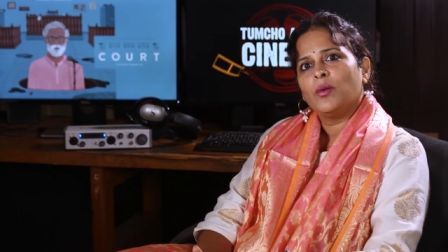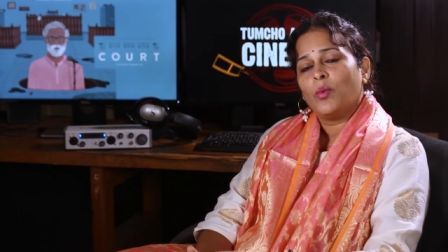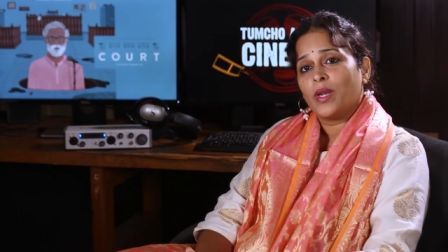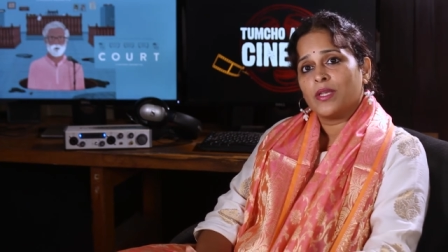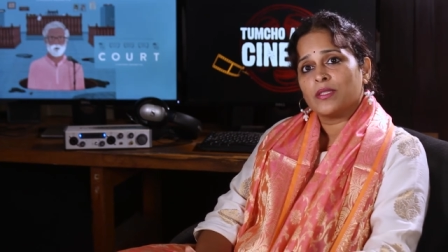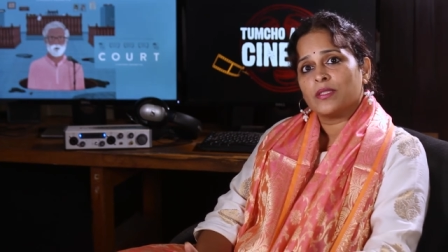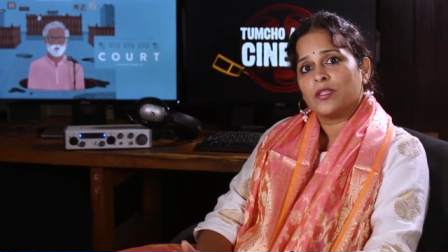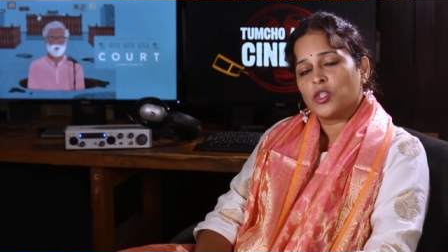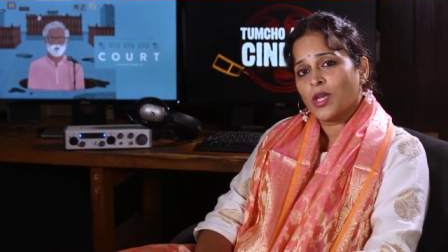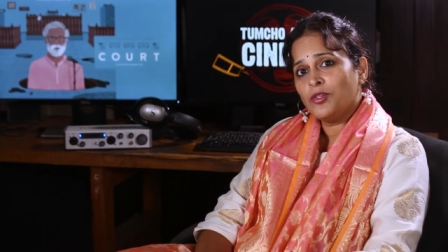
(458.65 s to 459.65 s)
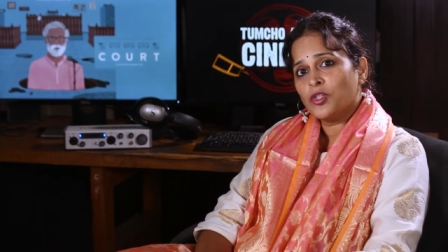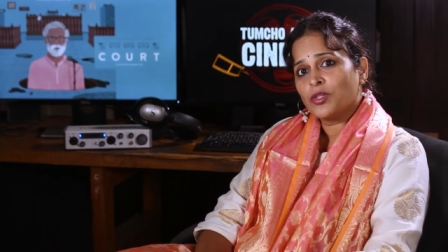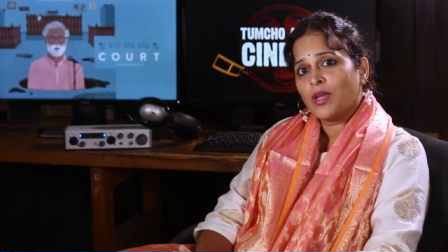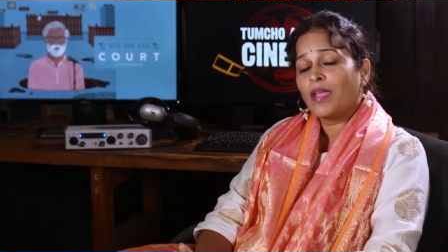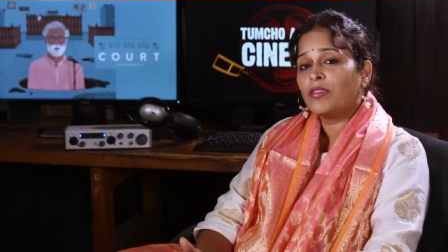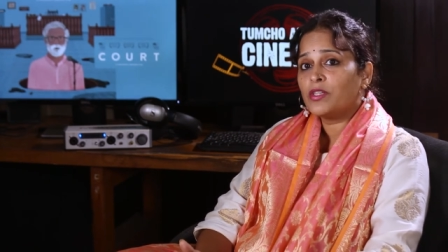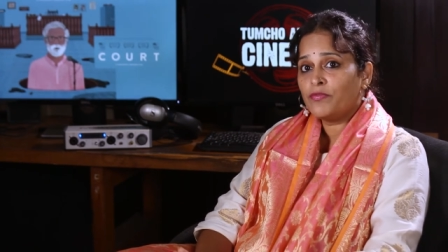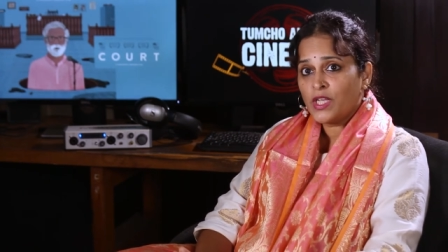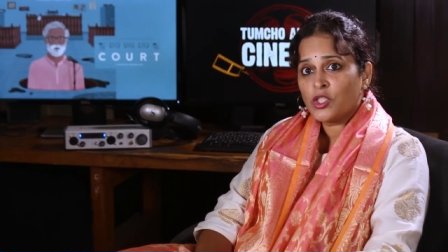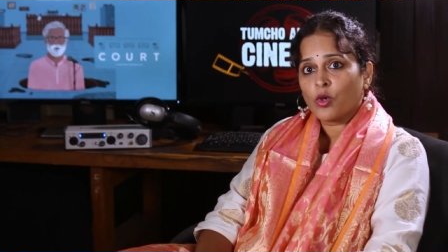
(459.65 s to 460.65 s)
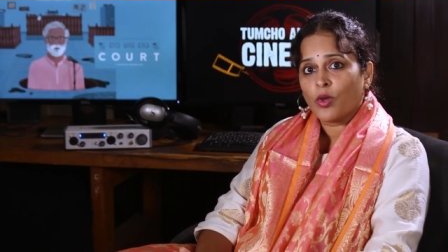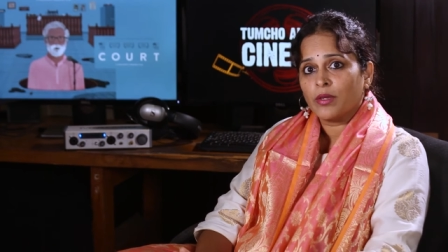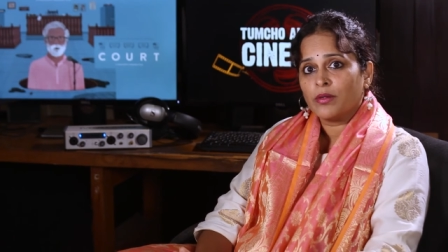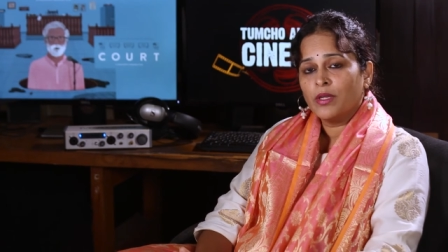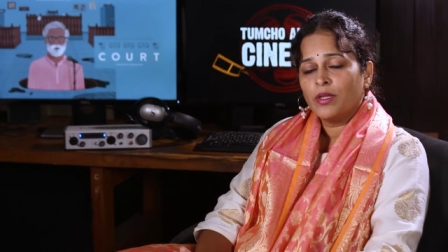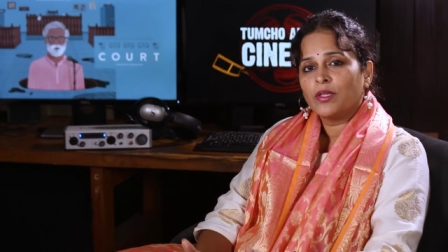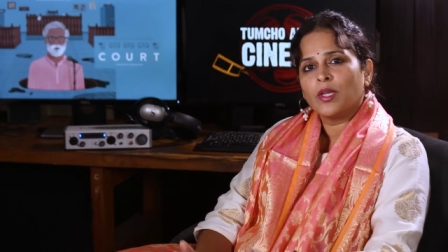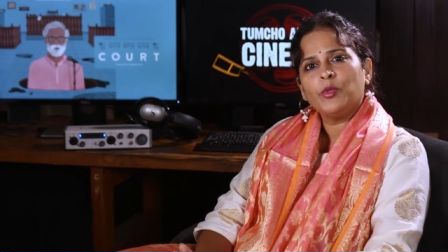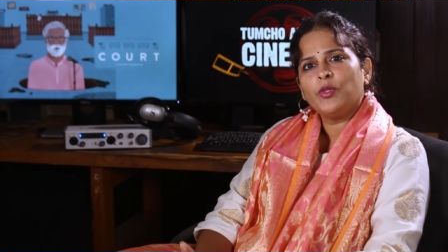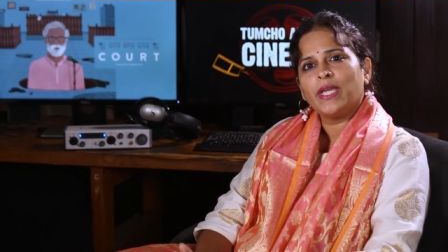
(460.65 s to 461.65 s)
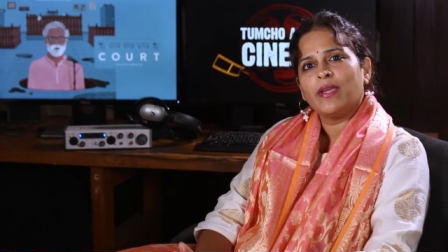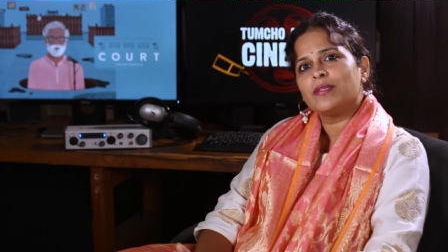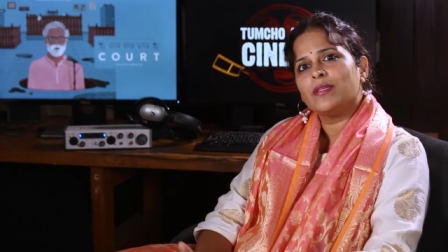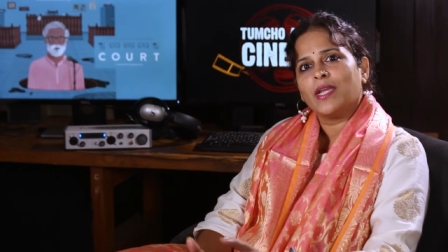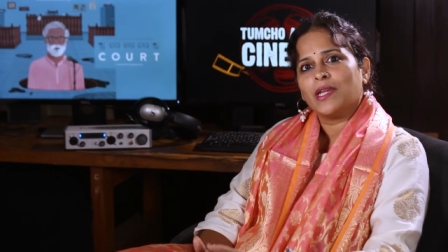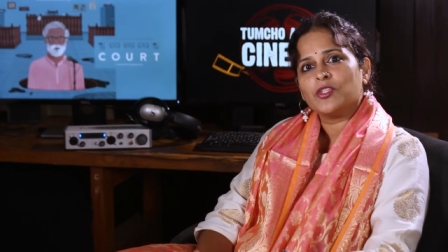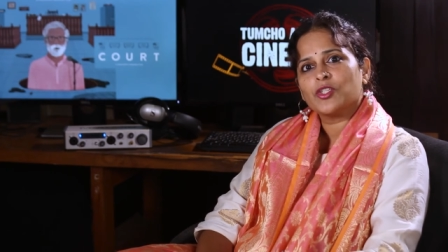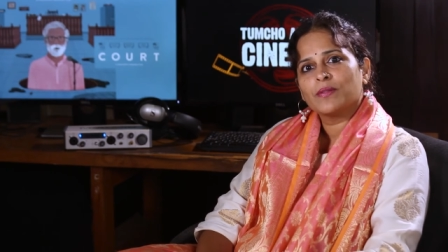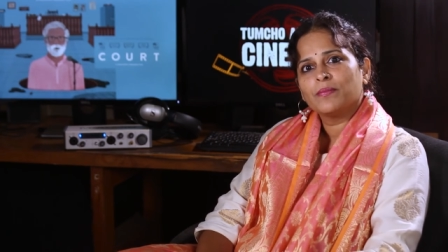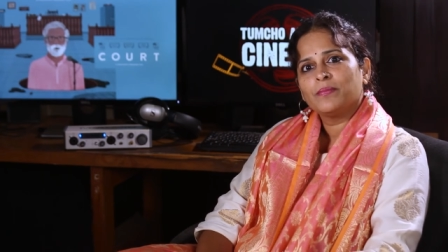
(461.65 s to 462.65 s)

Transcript: whereas the judge and the defense lawyer communicate in English.